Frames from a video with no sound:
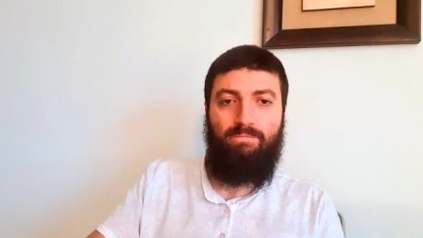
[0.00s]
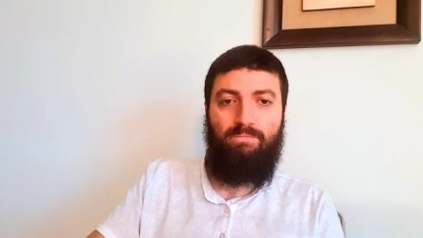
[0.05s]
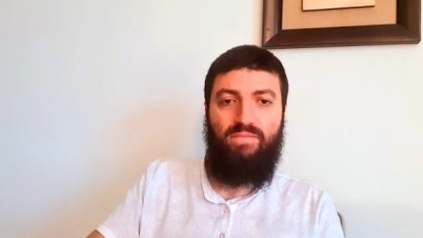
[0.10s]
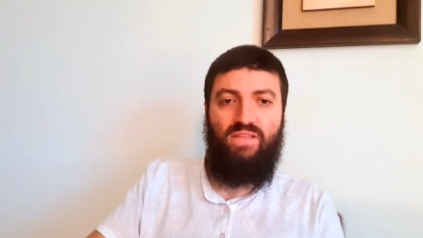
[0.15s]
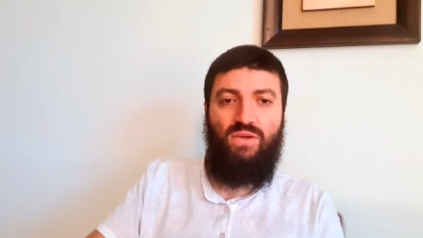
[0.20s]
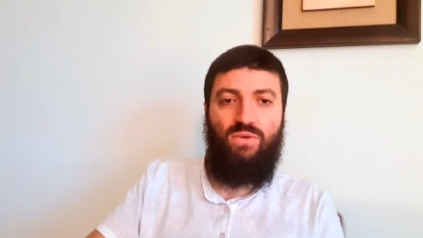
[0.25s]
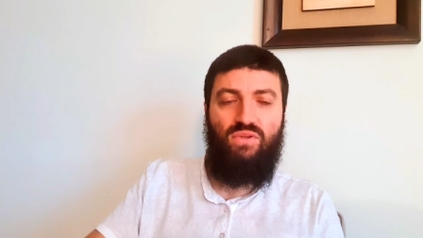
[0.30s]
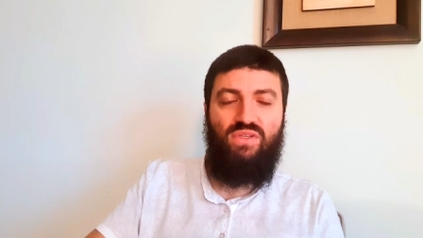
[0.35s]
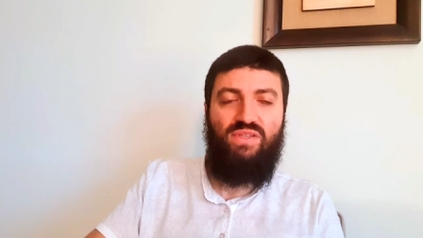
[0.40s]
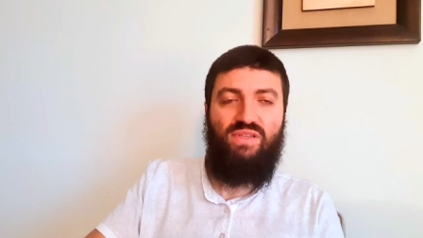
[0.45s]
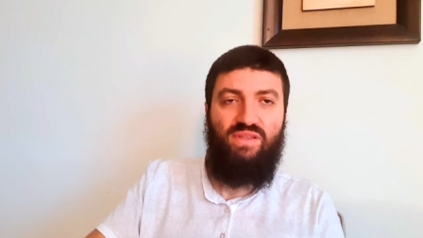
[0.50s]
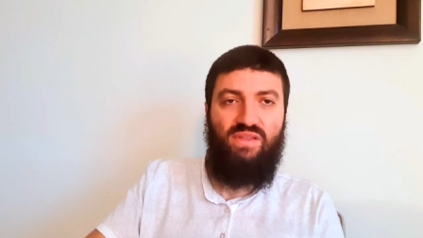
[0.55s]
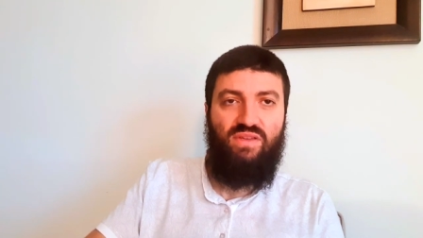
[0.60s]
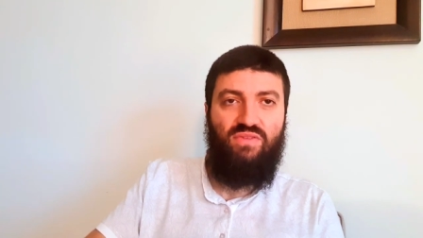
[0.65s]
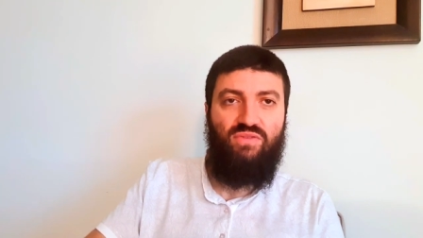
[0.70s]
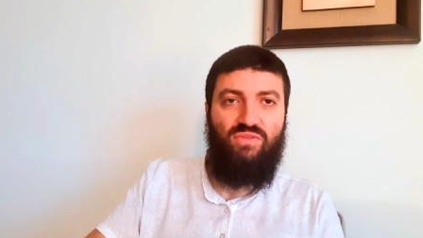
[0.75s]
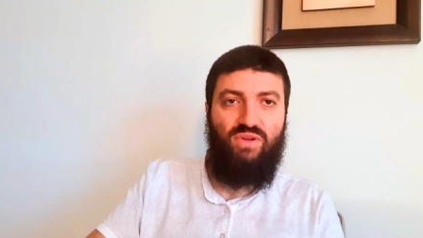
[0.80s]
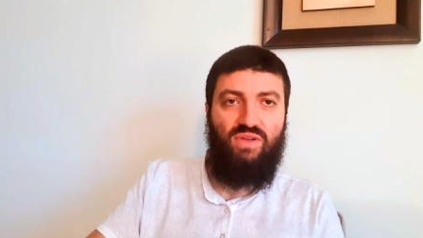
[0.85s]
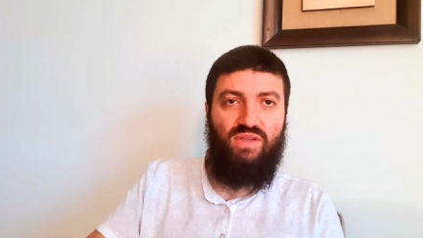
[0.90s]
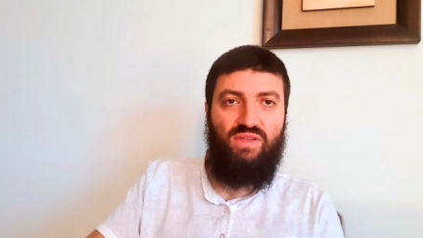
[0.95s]
there is a
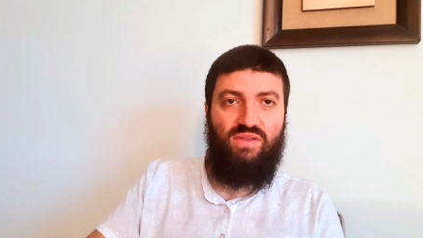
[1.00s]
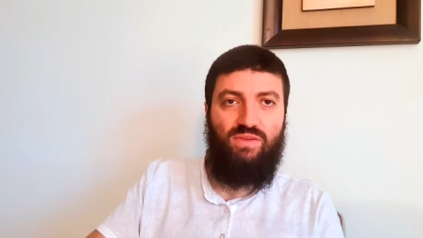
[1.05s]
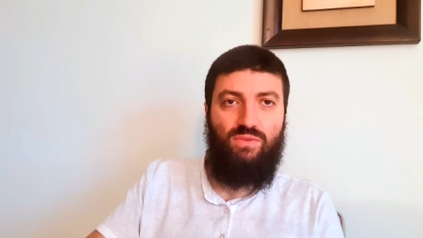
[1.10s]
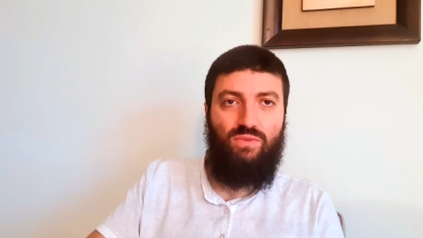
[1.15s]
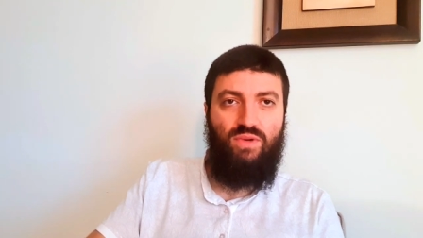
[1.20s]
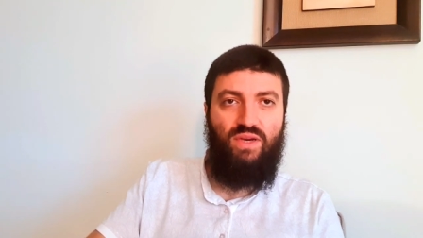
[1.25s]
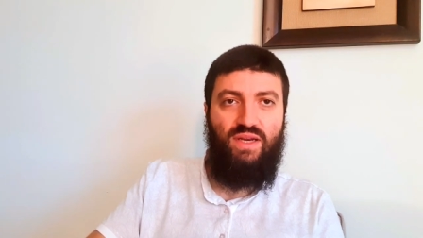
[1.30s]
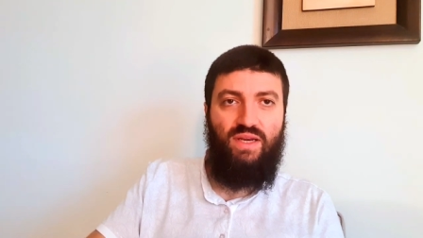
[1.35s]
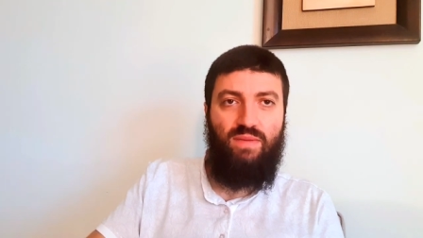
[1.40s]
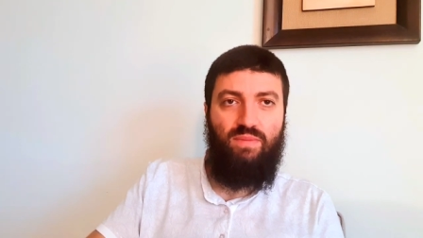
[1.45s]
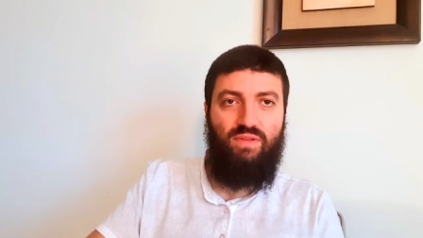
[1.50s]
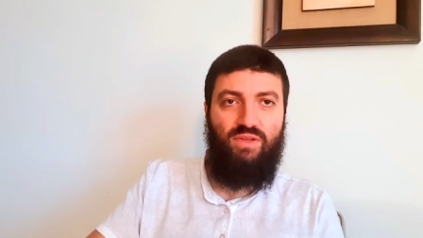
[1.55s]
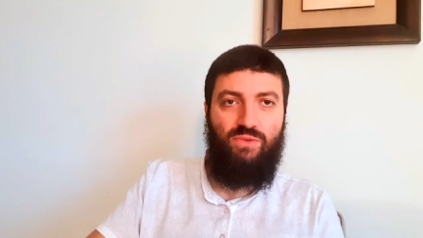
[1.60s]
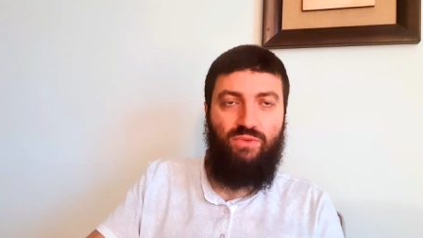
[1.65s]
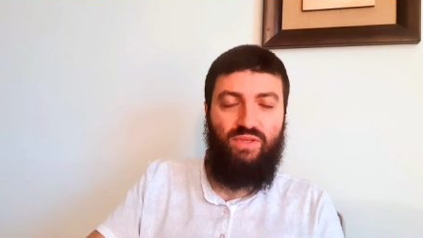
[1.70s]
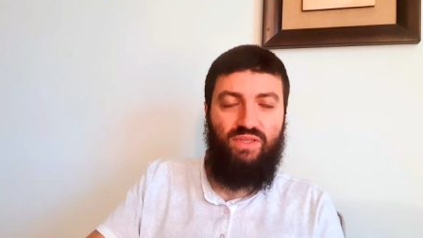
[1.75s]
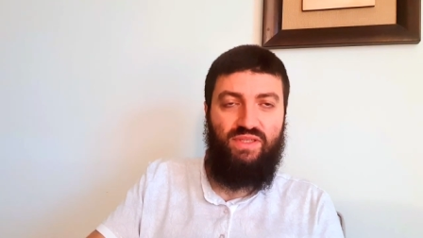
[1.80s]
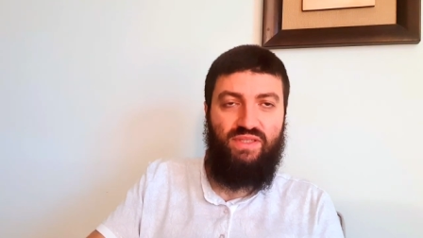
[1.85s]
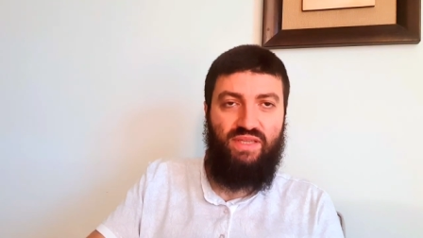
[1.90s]
difference really between